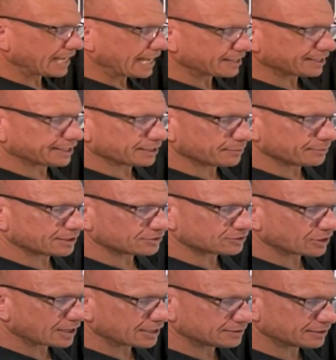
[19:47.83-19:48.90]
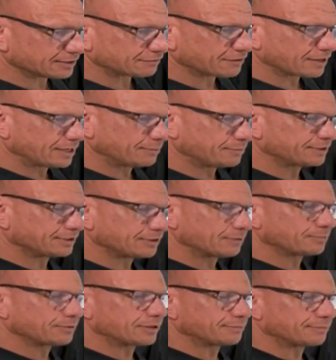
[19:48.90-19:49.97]
add a little bit of size to their frame, but they're
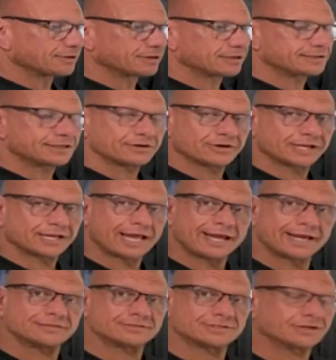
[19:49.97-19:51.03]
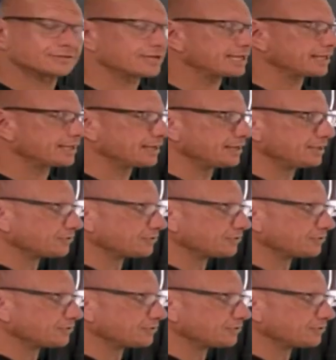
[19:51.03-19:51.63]
not bodybuilder, they're not enhanced, they're not taking any